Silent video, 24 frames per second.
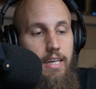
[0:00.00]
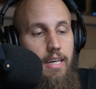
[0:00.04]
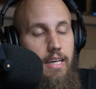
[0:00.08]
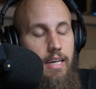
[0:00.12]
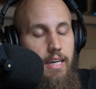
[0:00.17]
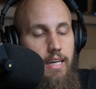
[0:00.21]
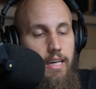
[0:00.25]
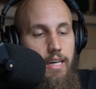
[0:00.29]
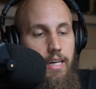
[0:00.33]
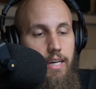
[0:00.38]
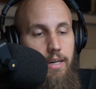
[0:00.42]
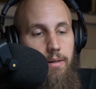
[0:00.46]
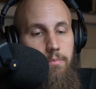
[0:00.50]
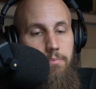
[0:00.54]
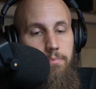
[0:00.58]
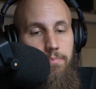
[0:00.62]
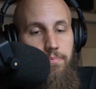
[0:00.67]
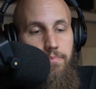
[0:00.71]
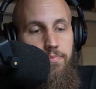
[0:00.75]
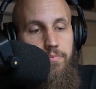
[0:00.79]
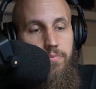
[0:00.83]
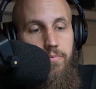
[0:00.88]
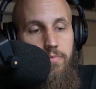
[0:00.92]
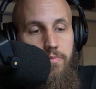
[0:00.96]

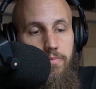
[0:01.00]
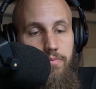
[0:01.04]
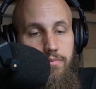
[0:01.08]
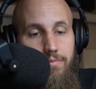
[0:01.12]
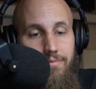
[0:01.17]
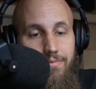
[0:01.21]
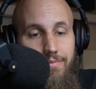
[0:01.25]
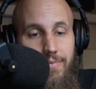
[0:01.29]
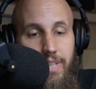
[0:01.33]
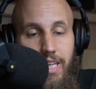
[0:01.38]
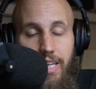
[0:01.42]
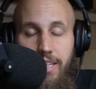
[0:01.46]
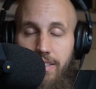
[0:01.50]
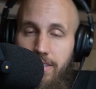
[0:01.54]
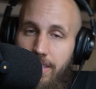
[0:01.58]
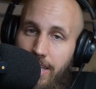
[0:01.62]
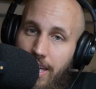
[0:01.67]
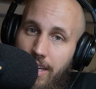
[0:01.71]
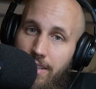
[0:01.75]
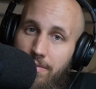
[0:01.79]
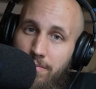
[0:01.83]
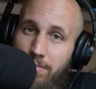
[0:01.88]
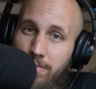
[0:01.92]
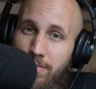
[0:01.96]
And
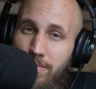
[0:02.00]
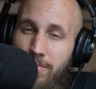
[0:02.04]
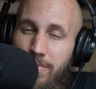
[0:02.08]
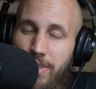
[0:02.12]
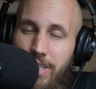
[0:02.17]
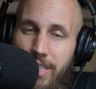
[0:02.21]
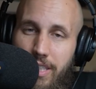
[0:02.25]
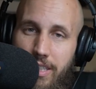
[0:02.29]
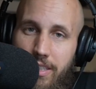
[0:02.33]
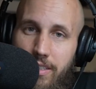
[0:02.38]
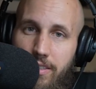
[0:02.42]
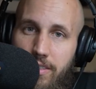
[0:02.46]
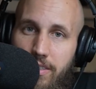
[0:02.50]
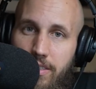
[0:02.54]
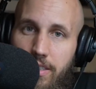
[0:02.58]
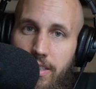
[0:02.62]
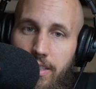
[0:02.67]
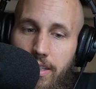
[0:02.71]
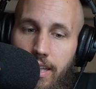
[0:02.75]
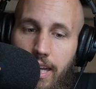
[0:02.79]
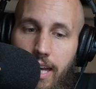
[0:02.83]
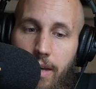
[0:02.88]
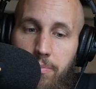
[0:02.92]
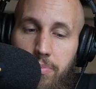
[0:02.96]
yet, it
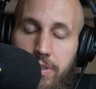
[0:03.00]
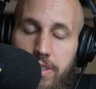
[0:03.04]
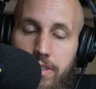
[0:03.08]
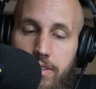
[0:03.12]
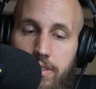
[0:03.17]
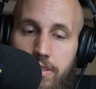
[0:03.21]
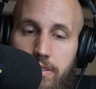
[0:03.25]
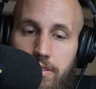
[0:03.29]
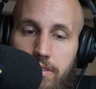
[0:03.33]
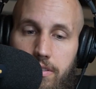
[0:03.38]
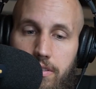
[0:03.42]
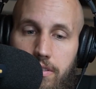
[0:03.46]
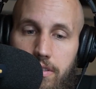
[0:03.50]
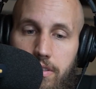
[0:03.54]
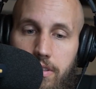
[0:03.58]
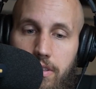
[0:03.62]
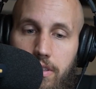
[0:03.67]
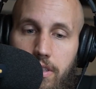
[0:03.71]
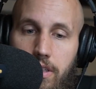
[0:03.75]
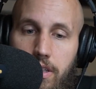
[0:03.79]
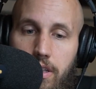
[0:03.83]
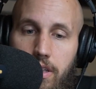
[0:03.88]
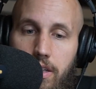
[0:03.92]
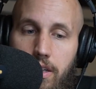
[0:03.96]
still happened.
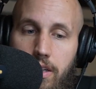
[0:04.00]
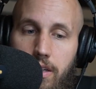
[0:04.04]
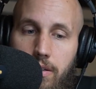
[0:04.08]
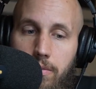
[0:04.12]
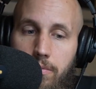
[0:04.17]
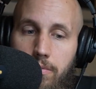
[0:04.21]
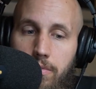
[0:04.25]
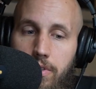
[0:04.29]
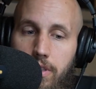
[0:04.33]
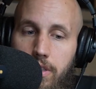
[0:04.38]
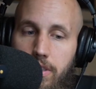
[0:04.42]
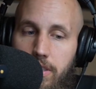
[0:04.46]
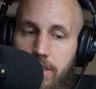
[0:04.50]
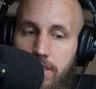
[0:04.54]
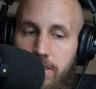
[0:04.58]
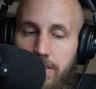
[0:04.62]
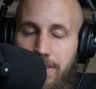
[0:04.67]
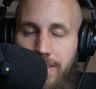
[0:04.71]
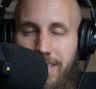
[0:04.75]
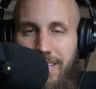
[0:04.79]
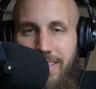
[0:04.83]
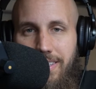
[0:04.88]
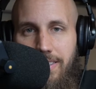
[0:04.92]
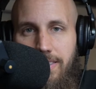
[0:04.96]
And these
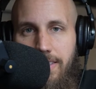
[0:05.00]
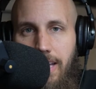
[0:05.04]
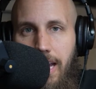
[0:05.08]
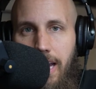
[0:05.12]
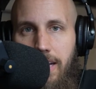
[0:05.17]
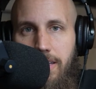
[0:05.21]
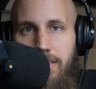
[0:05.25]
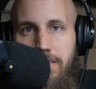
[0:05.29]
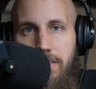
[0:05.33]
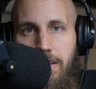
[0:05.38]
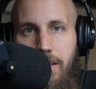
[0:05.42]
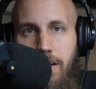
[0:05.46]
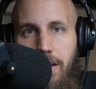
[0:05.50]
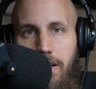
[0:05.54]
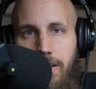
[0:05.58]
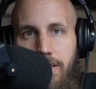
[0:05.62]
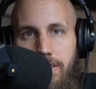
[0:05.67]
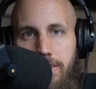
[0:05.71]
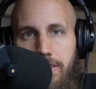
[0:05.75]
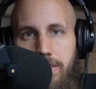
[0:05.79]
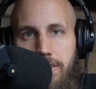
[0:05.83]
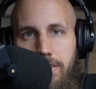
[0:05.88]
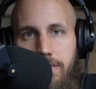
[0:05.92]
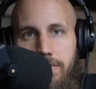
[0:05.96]
are the exact
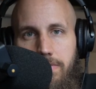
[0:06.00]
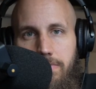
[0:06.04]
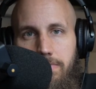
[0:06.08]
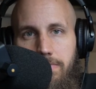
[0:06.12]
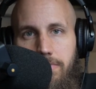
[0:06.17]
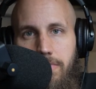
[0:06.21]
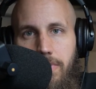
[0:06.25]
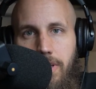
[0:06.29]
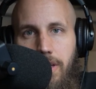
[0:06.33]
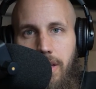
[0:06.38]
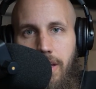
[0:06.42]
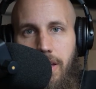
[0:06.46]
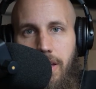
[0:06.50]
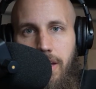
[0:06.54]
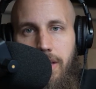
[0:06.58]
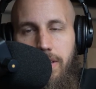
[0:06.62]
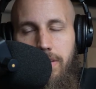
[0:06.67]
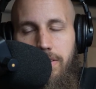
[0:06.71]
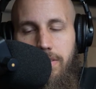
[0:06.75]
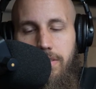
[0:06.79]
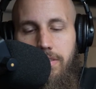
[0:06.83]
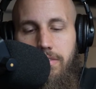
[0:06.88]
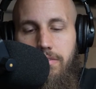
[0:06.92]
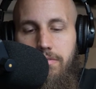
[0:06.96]
laws
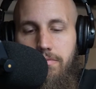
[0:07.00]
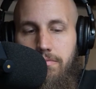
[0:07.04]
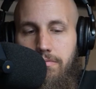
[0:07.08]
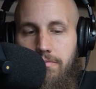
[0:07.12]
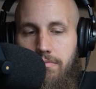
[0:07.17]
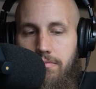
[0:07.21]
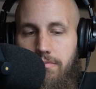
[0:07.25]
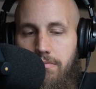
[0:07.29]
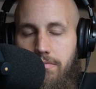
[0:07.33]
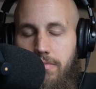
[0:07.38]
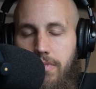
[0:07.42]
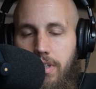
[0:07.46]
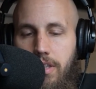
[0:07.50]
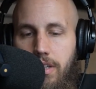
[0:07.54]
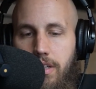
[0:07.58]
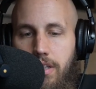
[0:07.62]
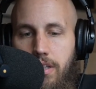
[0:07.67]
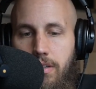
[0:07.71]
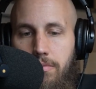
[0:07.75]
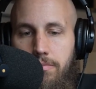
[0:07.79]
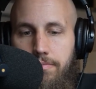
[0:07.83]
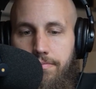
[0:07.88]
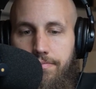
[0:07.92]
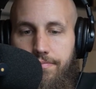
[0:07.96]
and
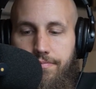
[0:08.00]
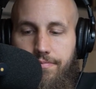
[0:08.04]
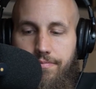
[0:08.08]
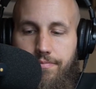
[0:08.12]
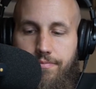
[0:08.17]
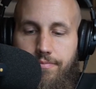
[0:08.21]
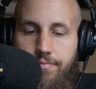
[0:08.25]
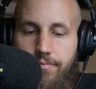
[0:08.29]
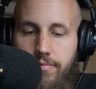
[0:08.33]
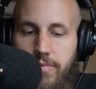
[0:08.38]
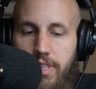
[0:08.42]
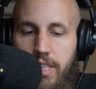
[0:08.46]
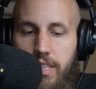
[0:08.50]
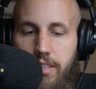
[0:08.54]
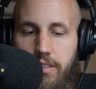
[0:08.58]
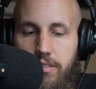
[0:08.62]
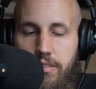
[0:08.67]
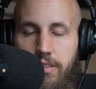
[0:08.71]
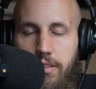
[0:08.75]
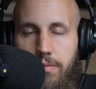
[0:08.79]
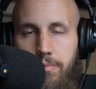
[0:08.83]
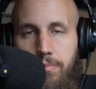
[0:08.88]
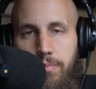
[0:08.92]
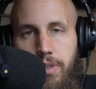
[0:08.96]
things
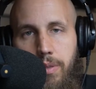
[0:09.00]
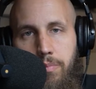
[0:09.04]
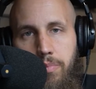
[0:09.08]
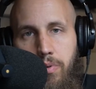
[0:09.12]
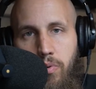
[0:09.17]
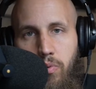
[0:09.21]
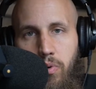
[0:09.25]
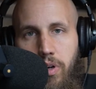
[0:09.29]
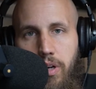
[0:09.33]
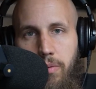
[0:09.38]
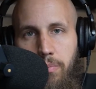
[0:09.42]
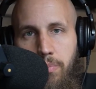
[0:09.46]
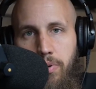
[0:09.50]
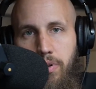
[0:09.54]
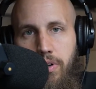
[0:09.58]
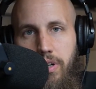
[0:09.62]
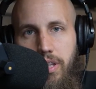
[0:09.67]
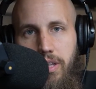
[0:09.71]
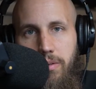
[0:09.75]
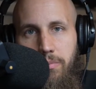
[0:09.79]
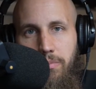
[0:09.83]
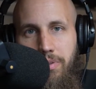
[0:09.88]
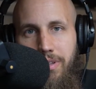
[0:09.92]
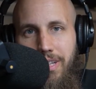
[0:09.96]
that people want to put
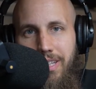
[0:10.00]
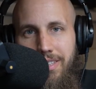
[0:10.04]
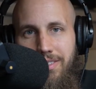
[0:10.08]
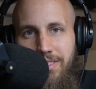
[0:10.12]
in place